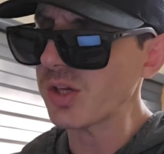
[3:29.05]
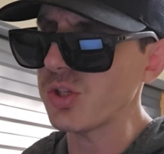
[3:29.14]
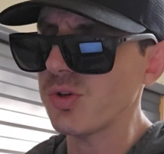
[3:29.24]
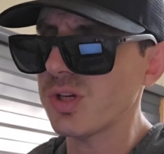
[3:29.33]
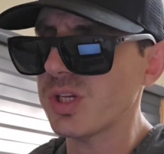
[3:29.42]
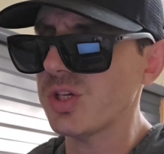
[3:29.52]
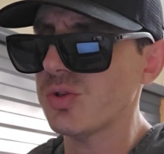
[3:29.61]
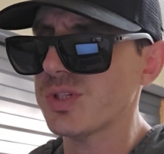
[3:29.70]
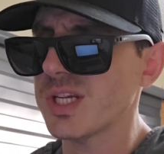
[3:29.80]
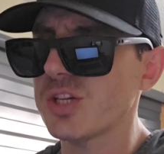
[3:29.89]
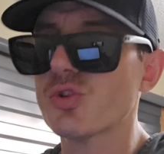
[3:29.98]
You could
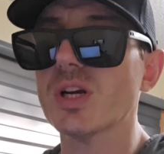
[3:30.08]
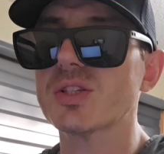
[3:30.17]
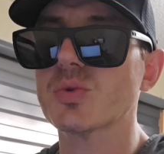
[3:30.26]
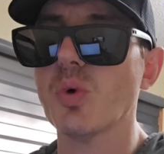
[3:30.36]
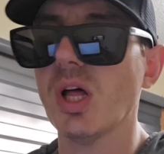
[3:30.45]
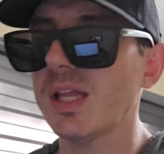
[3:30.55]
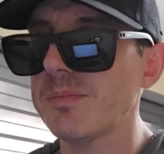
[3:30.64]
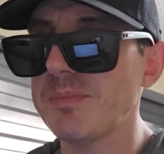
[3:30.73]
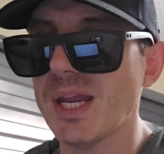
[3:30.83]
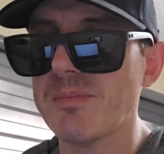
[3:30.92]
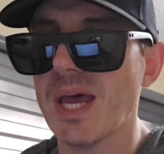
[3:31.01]
use a Trust wallet,
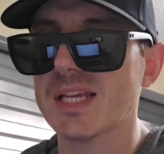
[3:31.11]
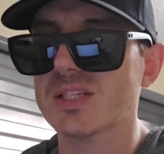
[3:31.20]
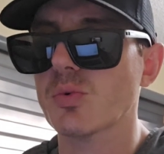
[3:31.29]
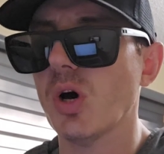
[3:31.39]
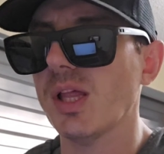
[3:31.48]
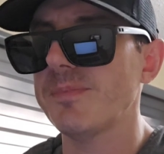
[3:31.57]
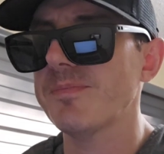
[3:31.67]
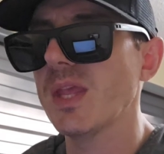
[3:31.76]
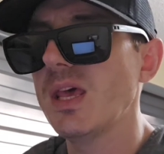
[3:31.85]
MetaMask wallet.